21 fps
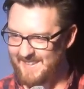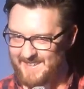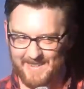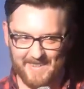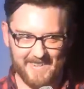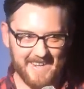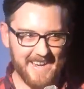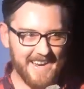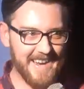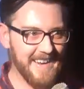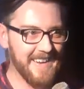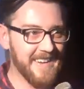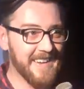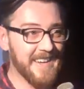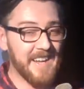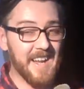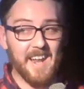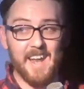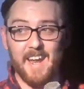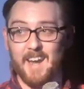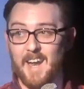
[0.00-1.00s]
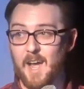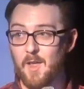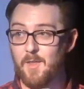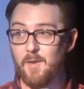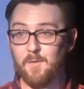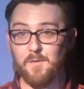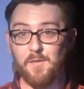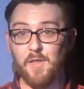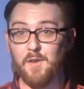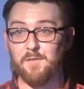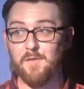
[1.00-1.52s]
Uh, like, uh, the,
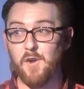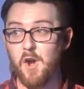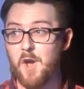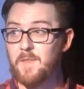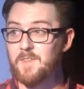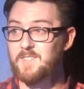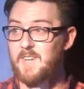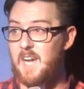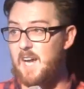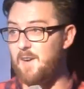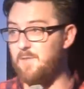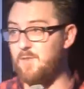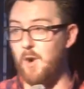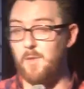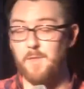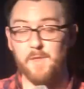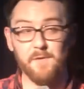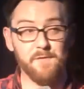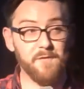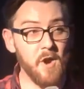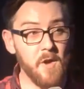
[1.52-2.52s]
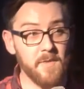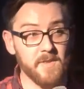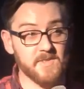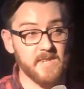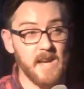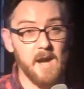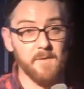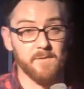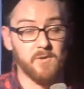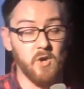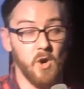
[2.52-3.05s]
the furthest I've gone, the furthest
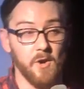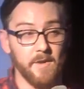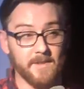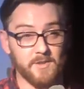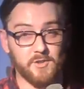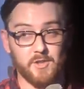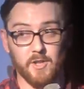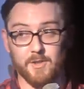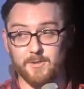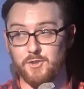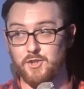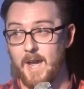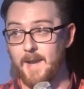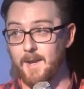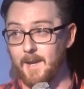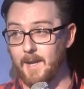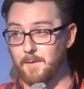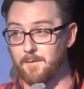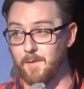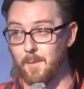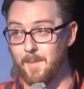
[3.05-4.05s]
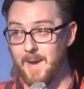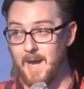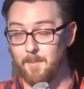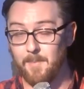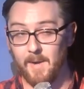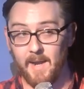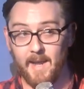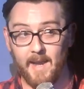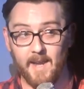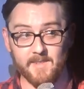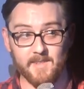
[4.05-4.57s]
I've gone is just chanting for my
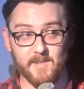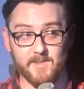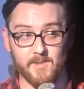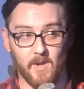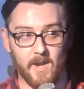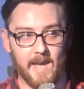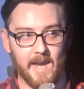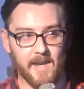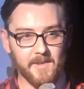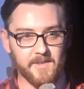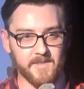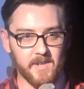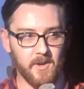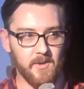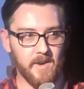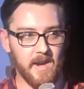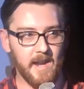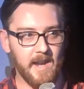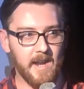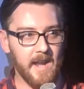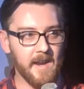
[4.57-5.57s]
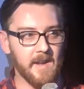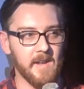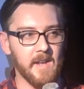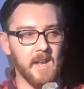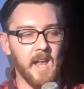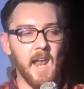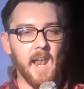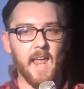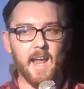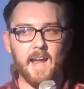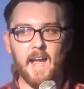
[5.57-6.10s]
players. That's all I do, right? Like,
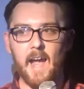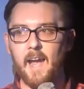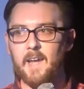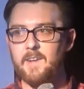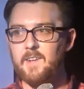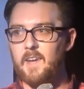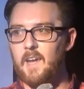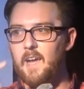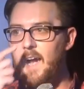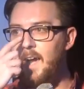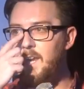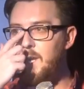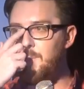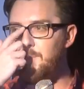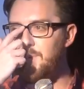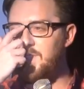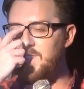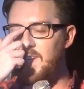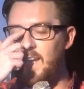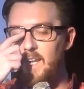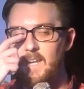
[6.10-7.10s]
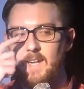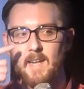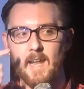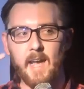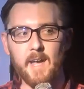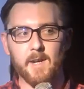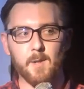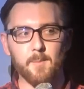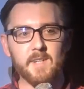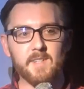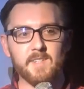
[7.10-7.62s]
like I, had a, I had a Brazilian
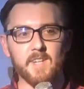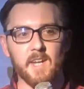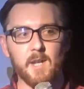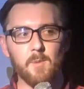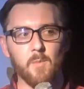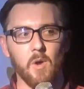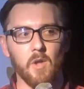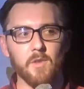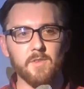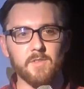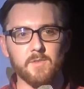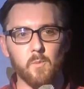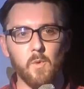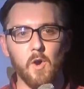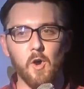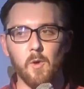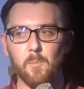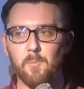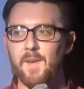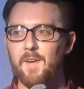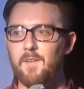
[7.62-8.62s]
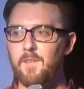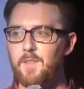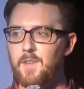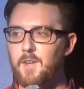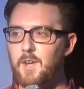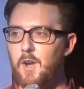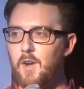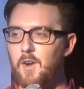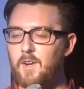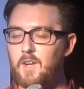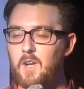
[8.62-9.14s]
lad in my team once, World Player of the
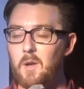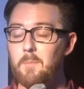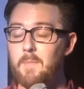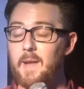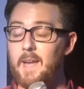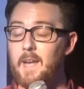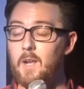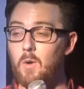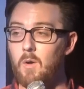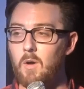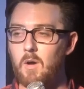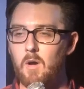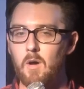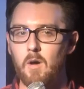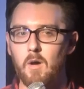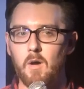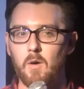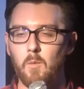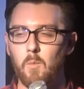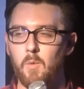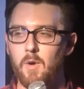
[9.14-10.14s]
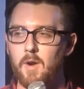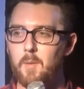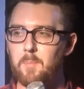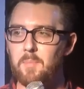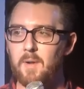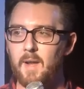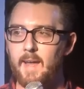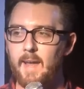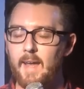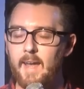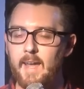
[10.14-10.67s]
Year, Camilo. Oh, what a
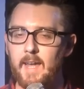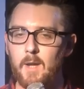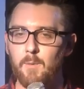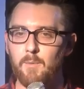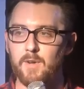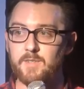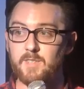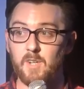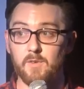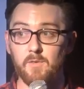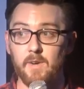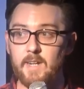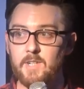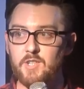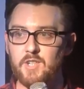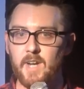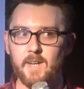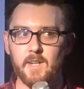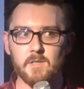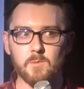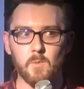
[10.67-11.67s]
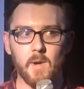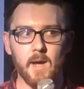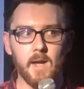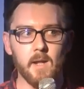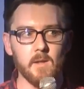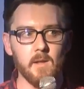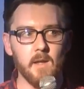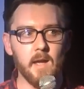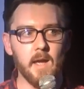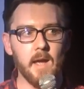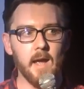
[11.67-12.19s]
player he was. A regen as
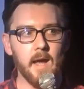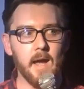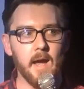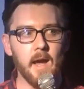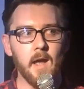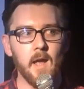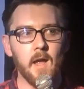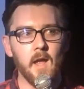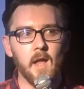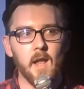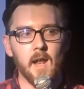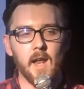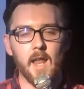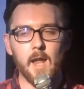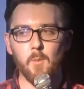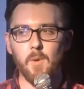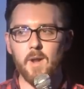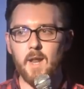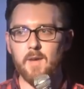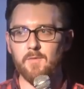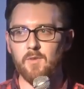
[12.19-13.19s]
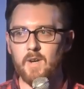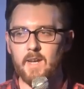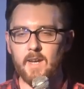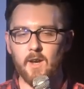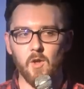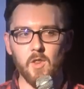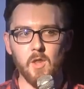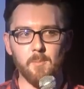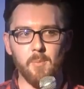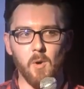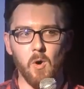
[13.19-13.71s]
well. Uh, like, whenever he
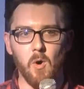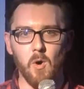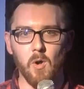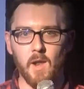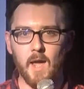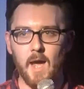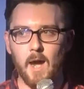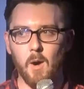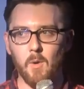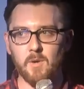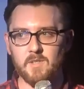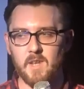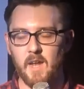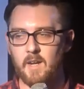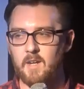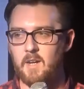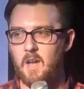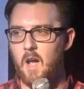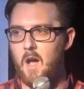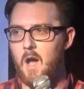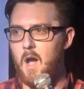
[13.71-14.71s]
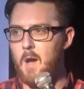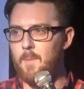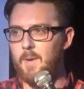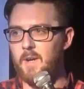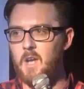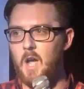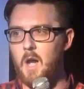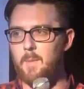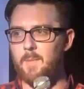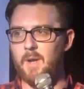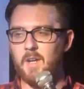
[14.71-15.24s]
got the ball, I was like, come,
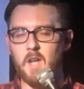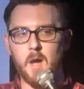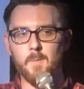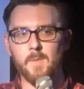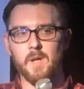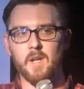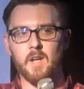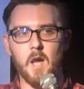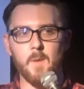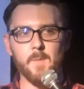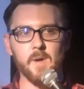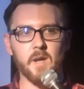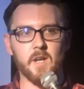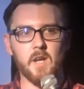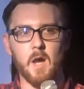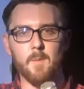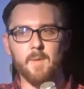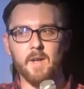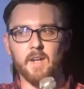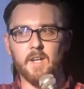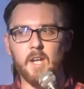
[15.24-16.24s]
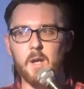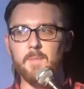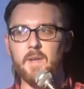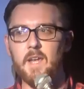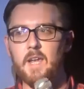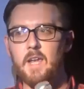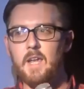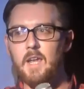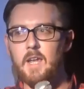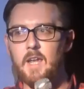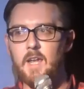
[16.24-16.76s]
come, come, come, come,
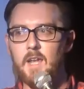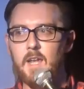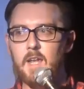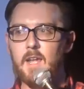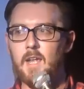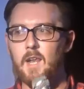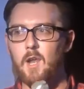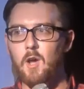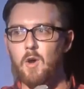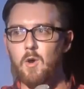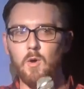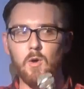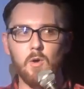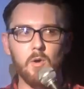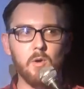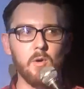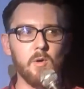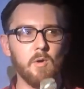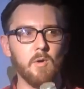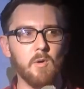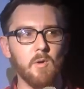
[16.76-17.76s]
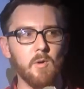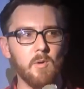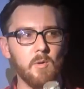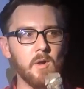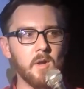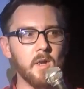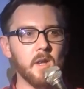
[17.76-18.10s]
Camilo.